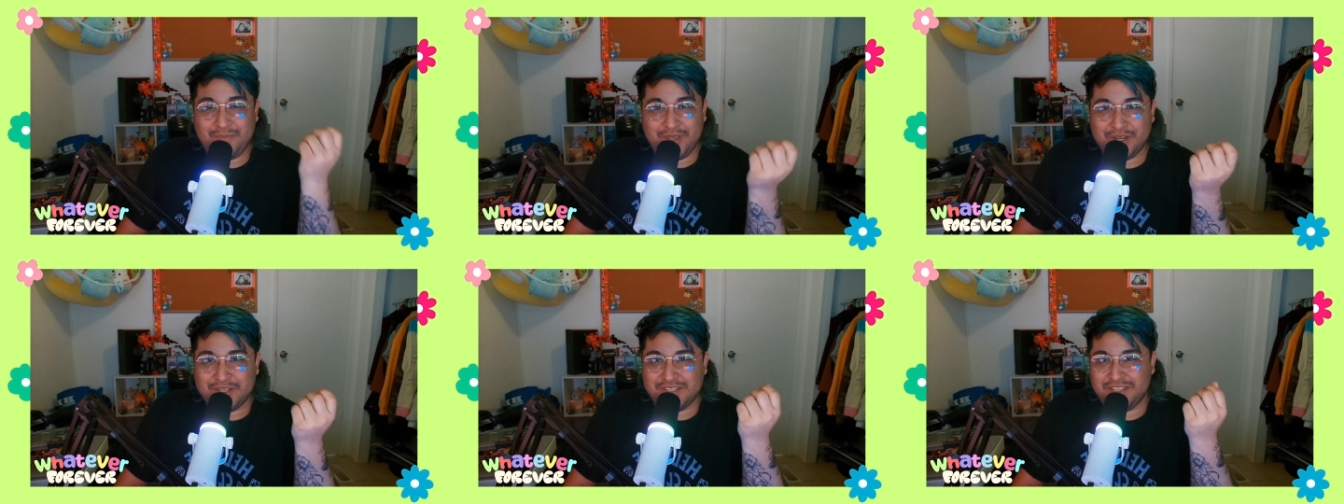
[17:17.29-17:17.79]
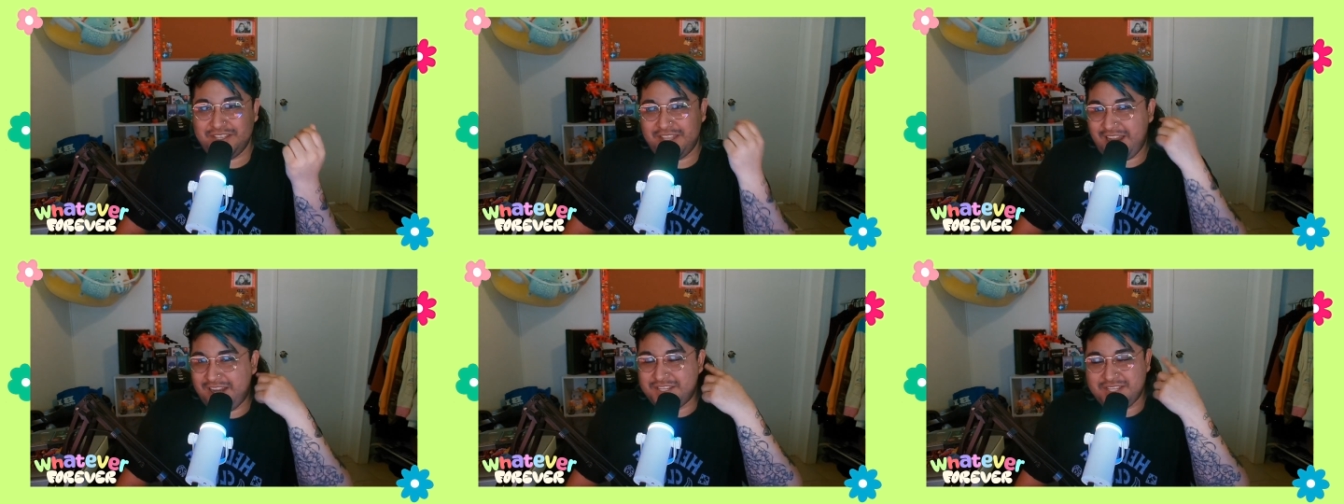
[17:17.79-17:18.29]
piercing
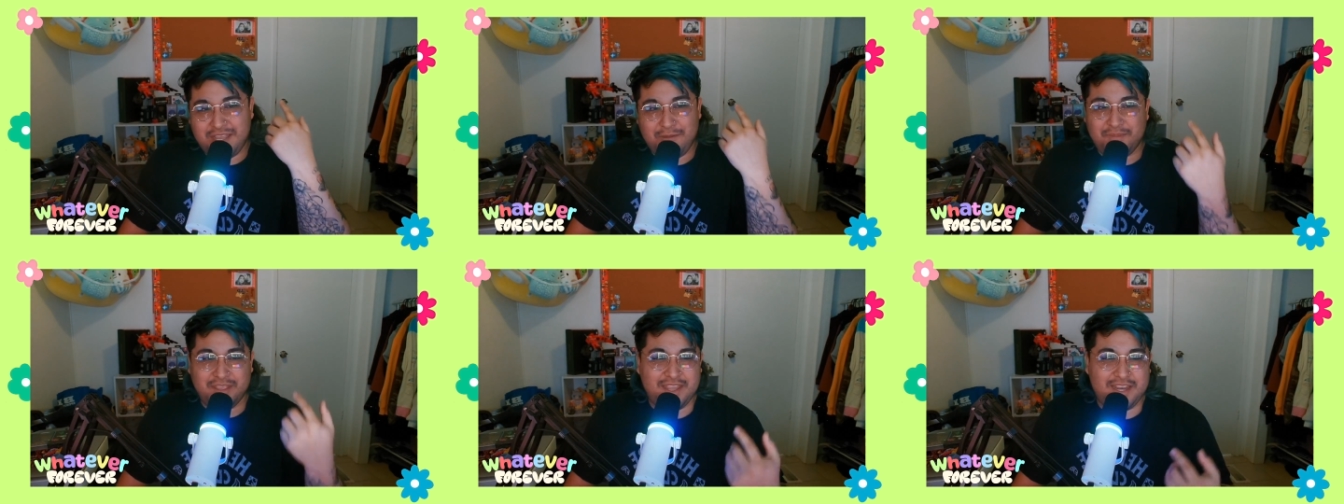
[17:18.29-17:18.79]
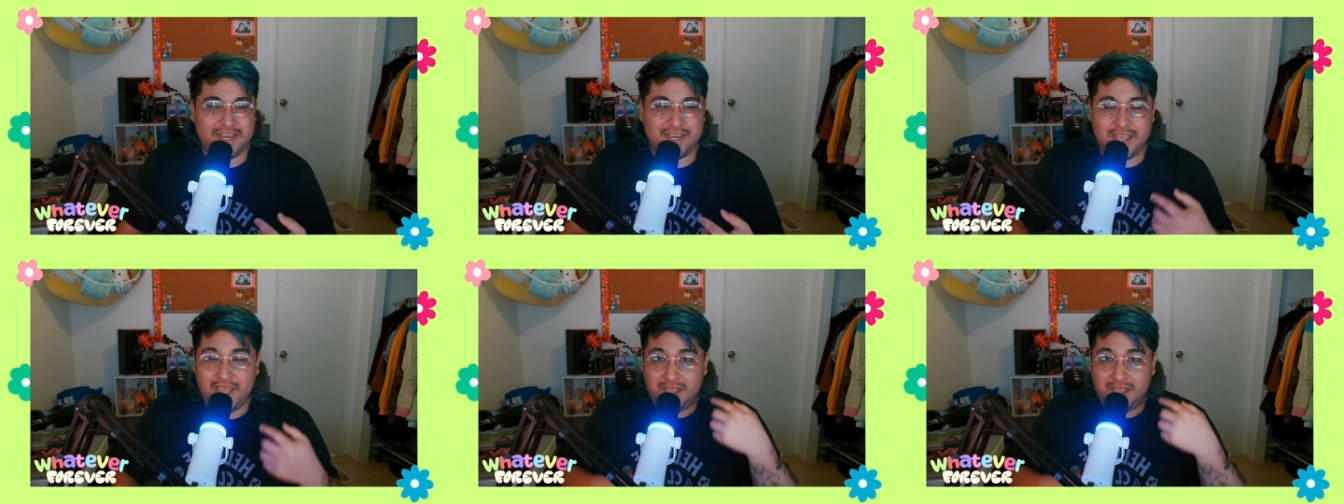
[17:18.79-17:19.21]
that i just kept in and